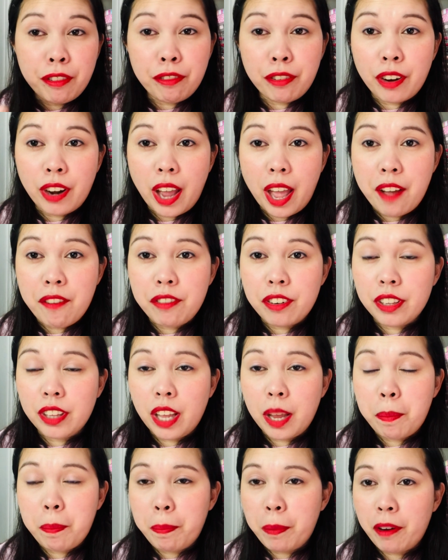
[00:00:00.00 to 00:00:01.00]
for
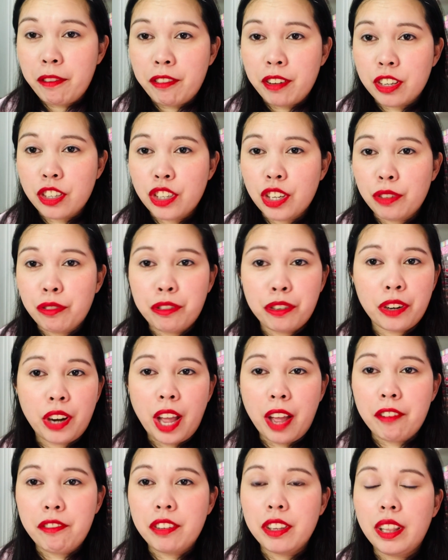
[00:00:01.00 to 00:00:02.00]
everyday, perfect shade for
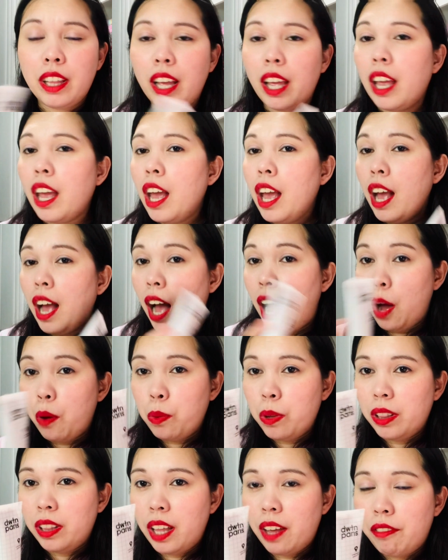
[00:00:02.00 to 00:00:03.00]
everyday. I
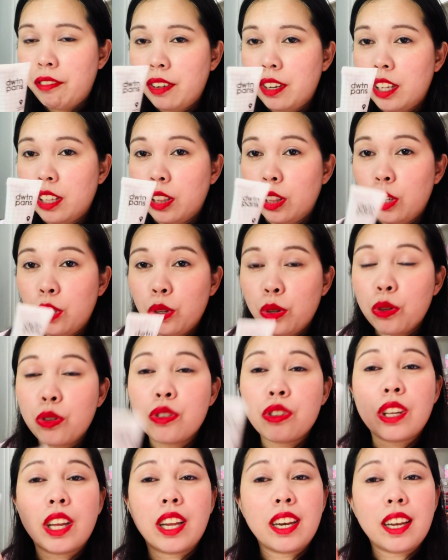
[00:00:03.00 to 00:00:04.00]
will definitely
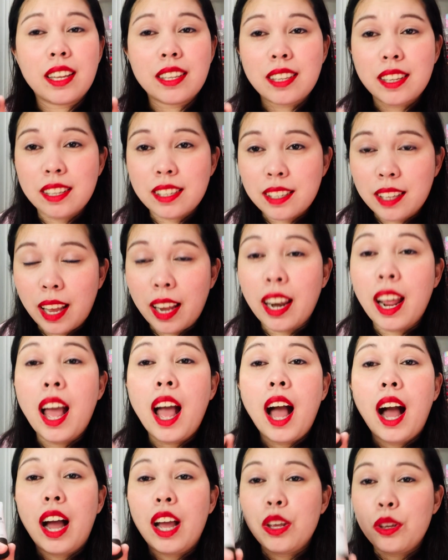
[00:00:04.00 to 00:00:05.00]
use. And as I said,
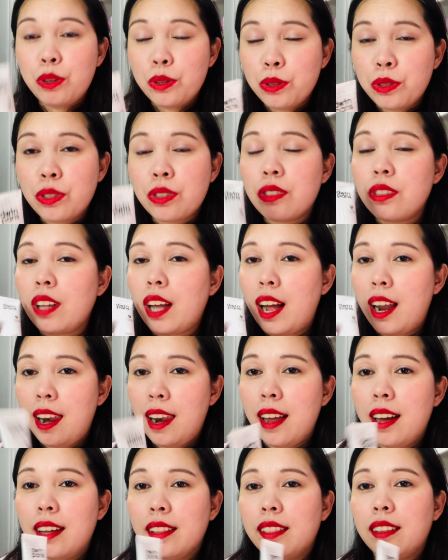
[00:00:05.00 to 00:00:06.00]
I used a
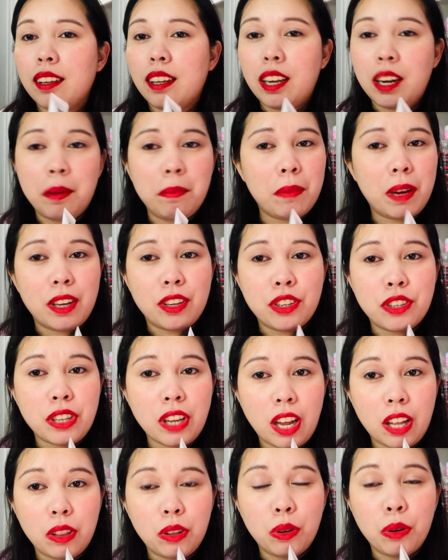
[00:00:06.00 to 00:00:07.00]
lot cream
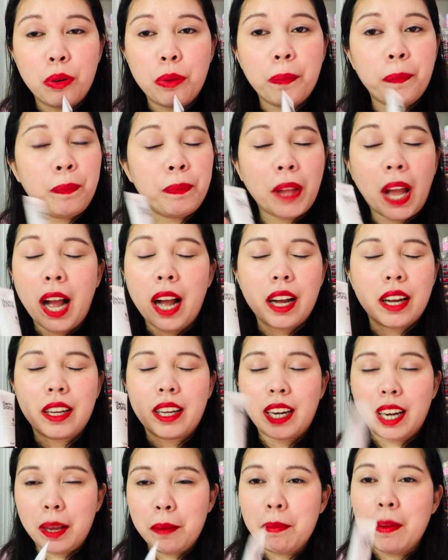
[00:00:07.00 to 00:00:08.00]
eyeshadow,
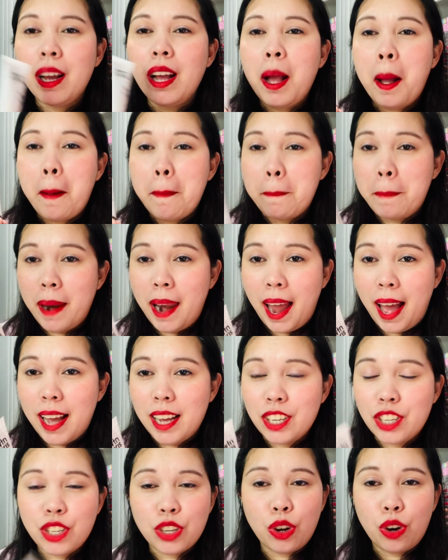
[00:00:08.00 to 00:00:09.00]
cream
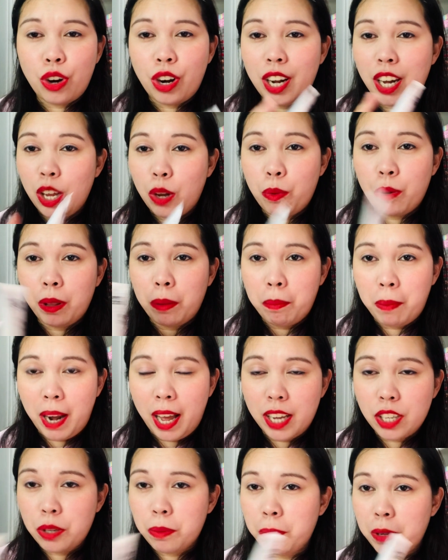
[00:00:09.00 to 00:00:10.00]
blush or liquid
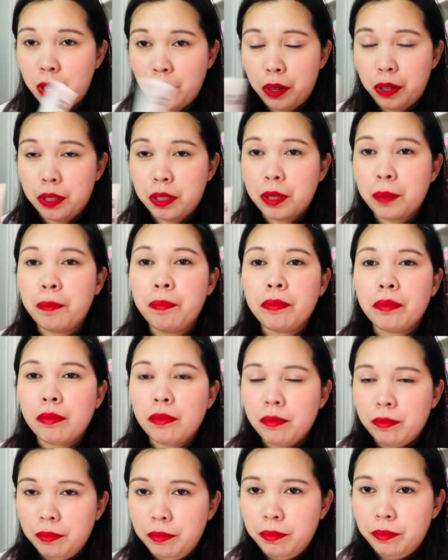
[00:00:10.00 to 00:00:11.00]
blush, because
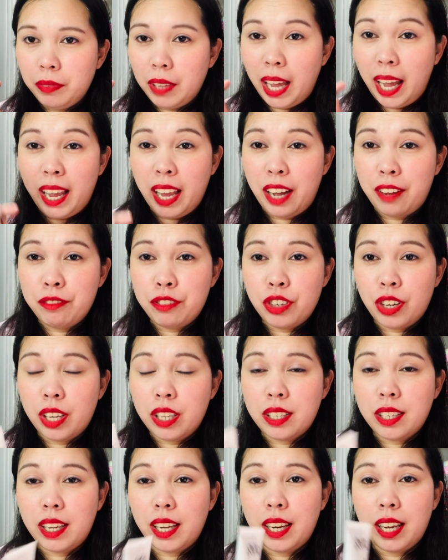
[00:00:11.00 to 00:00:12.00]
I have dry
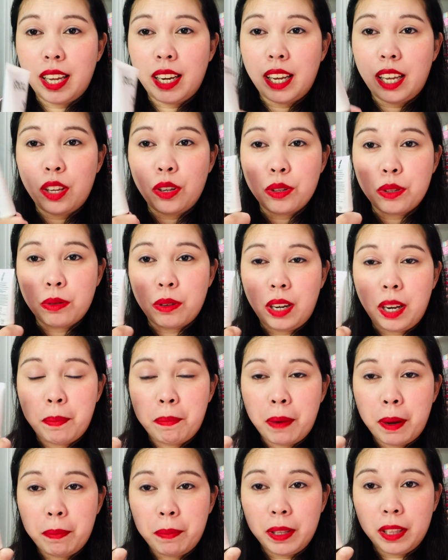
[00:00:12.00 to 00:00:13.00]
skin and I usually
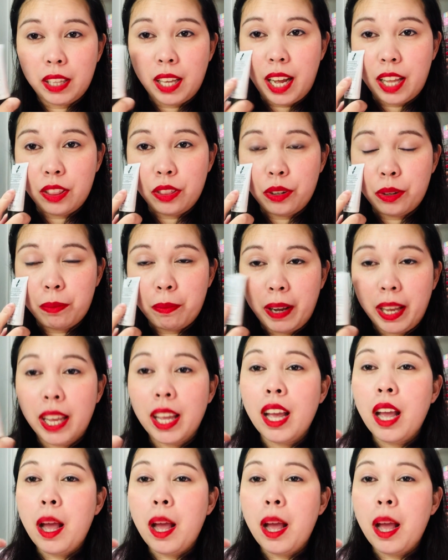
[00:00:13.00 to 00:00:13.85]
pop it under my